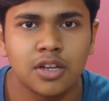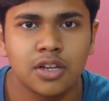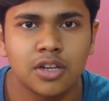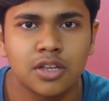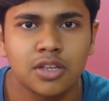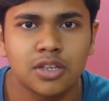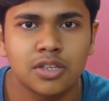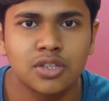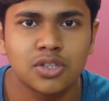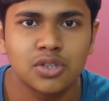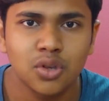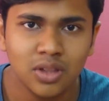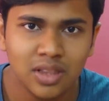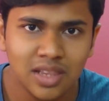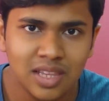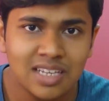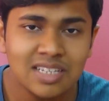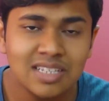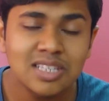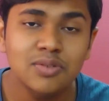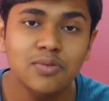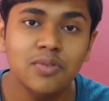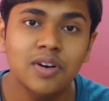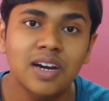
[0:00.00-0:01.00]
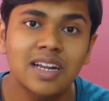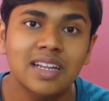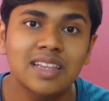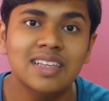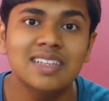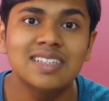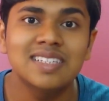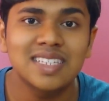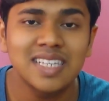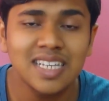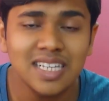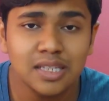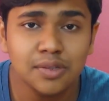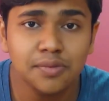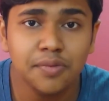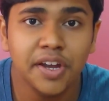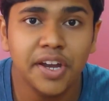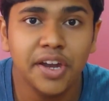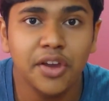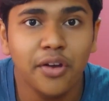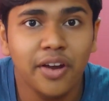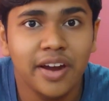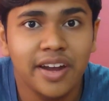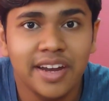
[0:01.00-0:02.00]
So these were the 6
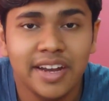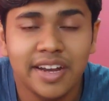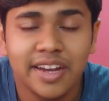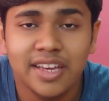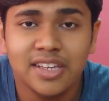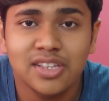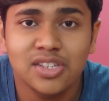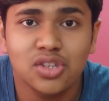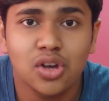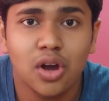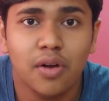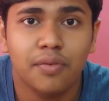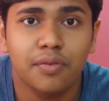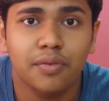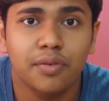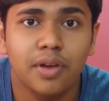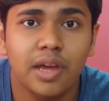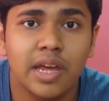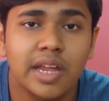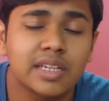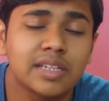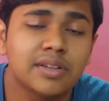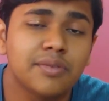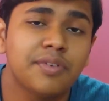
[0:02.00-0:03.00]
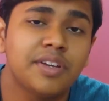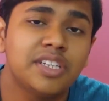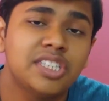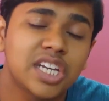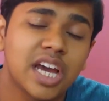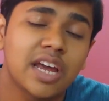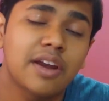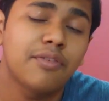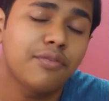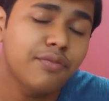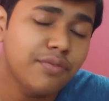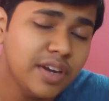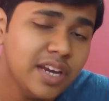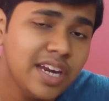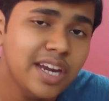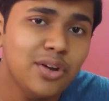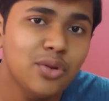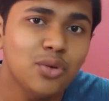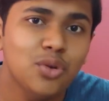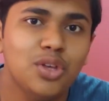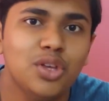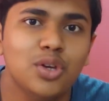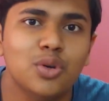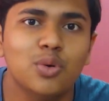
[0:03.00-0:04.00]
video editing software which are free
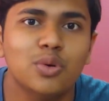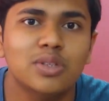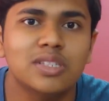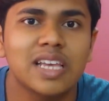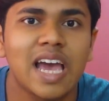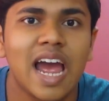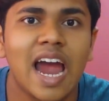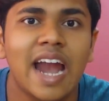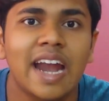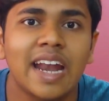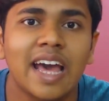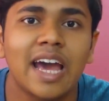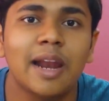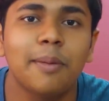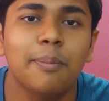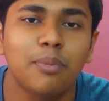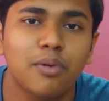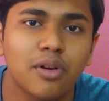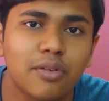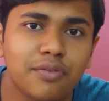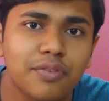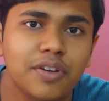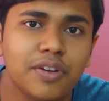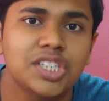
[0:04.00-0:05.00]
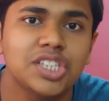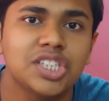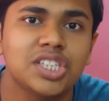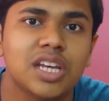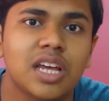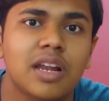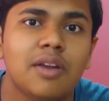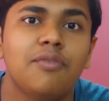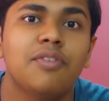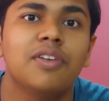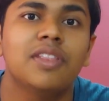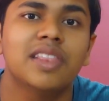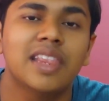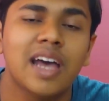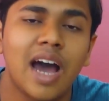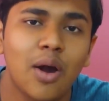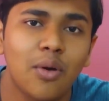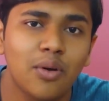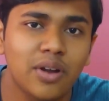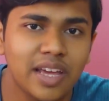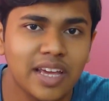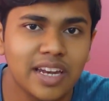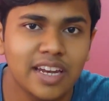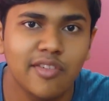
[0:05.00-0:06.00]
to use and are professional
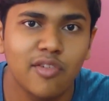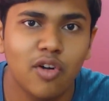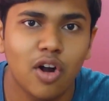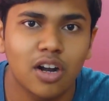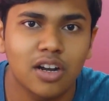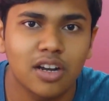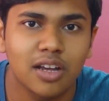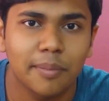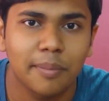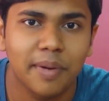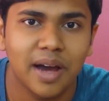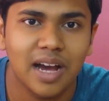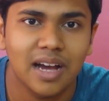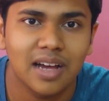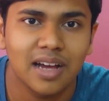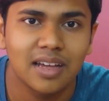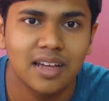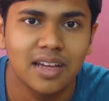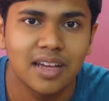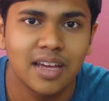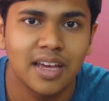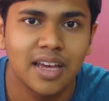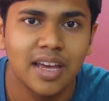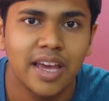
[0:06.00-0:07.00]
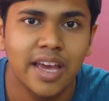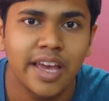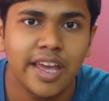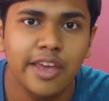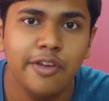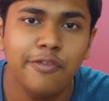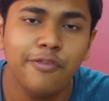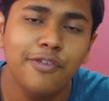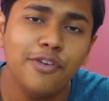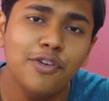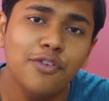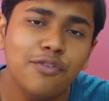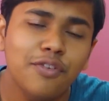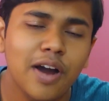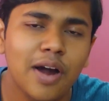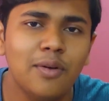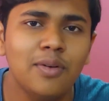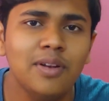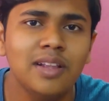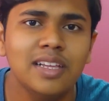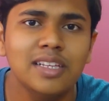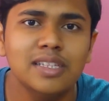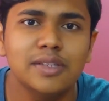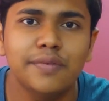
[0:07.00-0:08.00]
without any watermark. If you
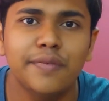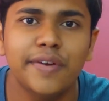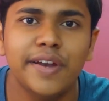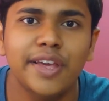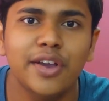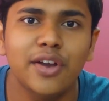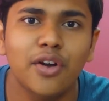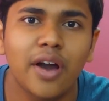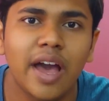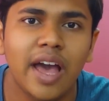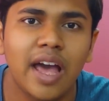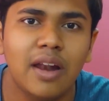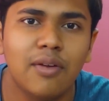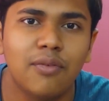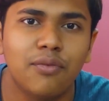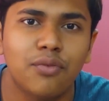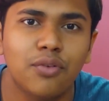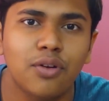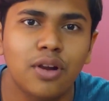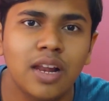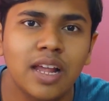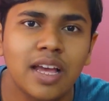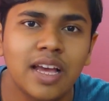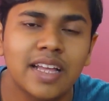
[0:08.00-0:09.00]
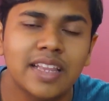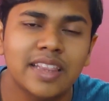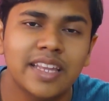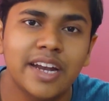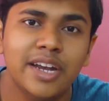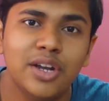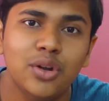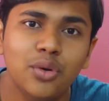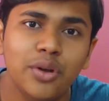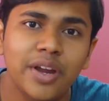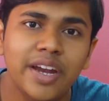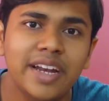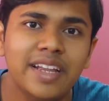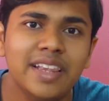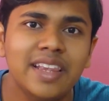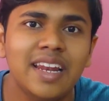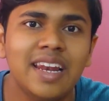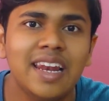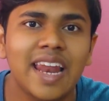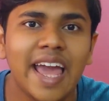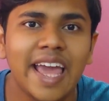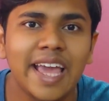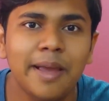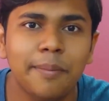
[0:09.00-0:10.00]
found this video helpful, then do hit the
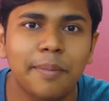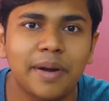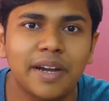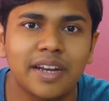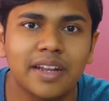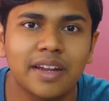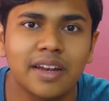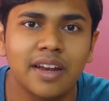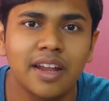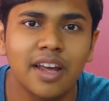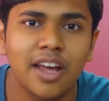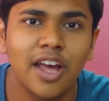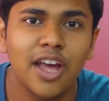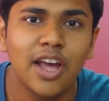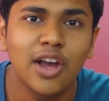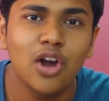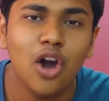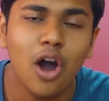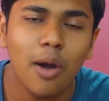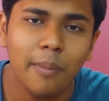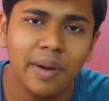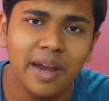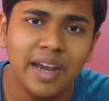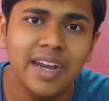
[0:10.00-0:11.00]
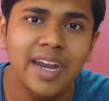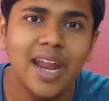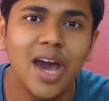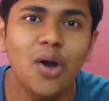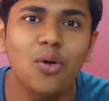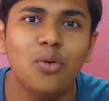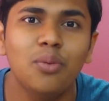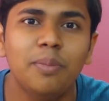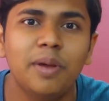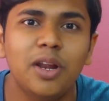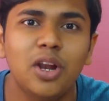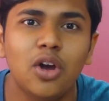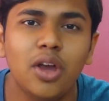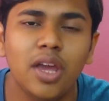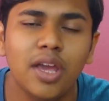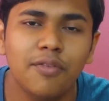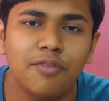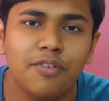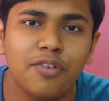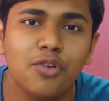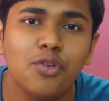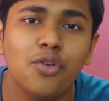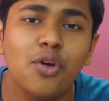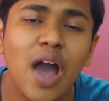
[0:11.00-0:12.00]
like button, comment down below
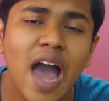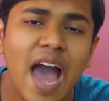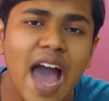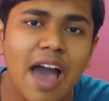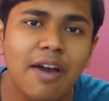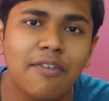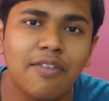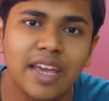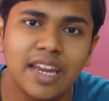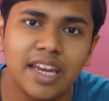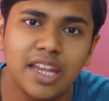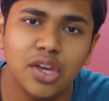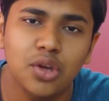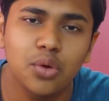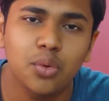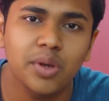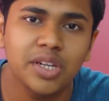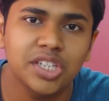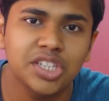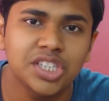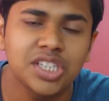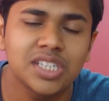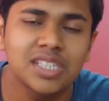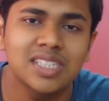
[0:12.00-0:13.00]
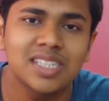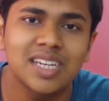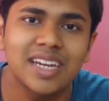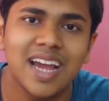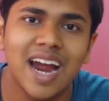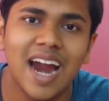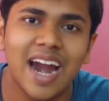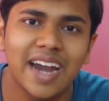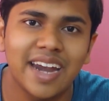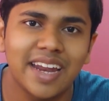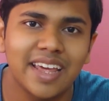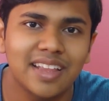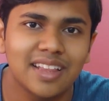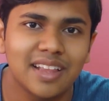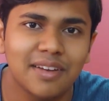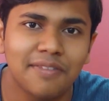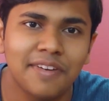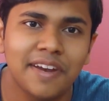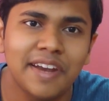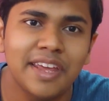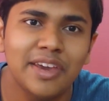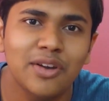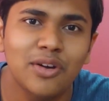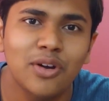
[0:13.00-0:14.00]
if you have any questions regarding the
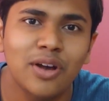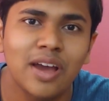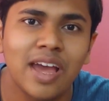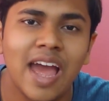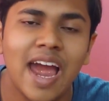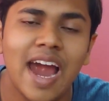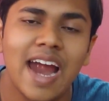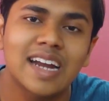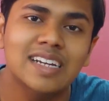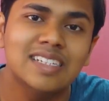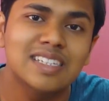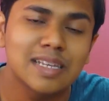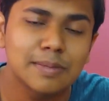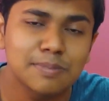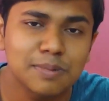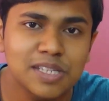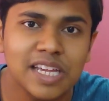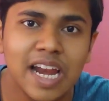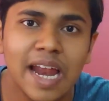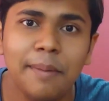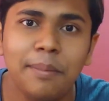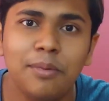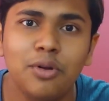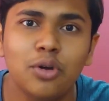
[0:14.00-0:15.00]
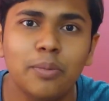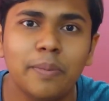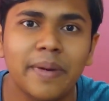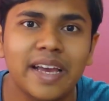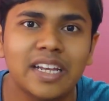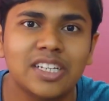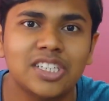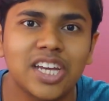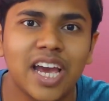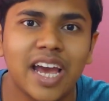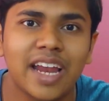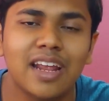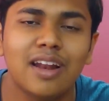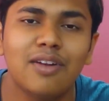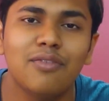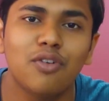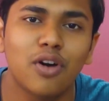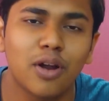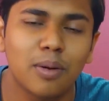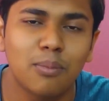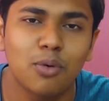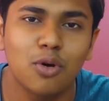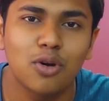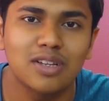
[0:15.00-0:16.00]
video, and subscribe to my channel
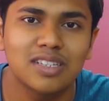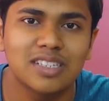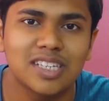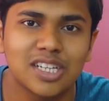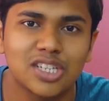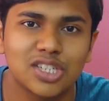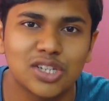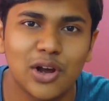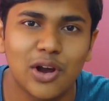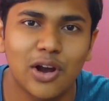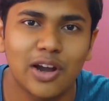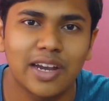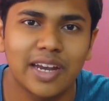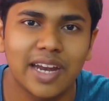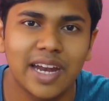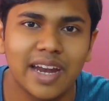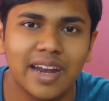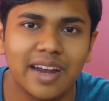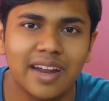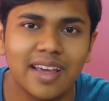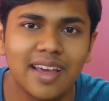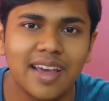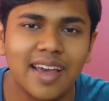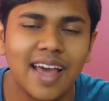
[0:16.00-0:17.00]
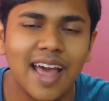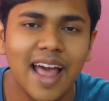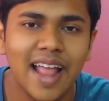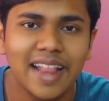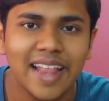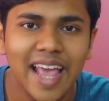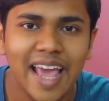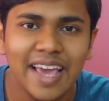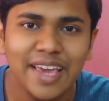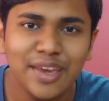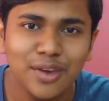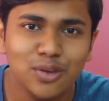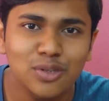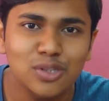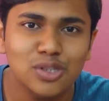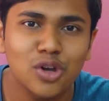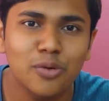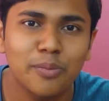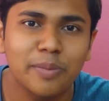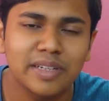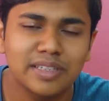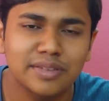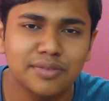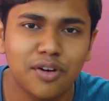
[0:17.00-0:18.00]
for more such content. Thank you
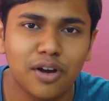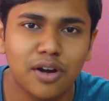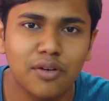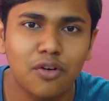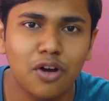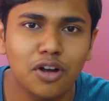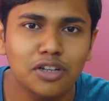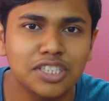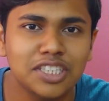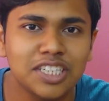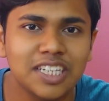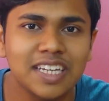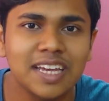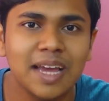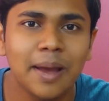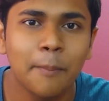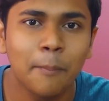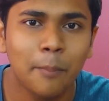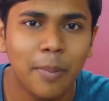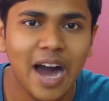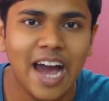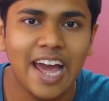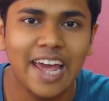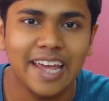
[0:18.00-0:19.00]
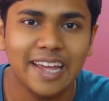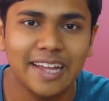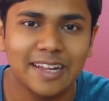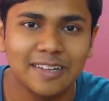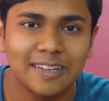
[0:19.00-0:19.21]
so much for watching. Bye.